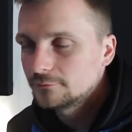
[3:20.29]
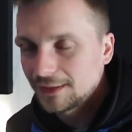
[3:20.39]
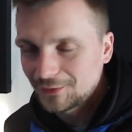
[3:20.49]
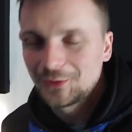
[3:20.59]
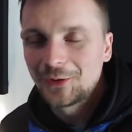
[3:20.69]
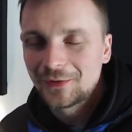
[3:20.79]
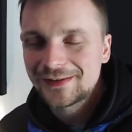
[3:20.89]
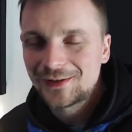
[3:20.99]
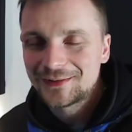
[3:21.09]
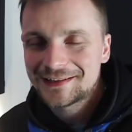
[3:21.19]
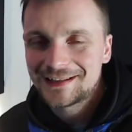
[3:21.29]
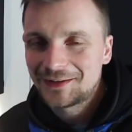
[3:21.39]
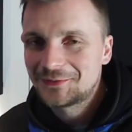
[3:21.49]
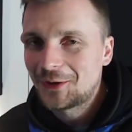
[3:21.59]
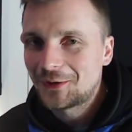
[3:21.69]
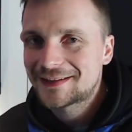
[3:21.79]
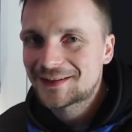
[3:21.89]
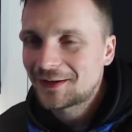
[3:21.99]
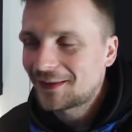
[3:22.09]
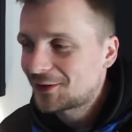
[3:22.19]
I don't know this conversation, not
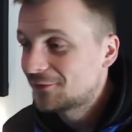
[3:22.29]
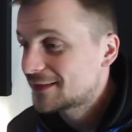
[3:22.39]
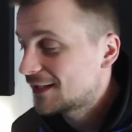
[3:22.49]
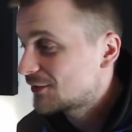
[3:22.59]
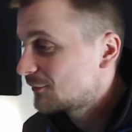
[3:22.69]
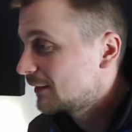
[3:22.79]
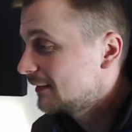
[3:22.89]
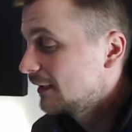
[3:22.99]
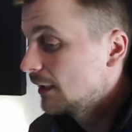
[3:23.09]
necessarily how the conversation went,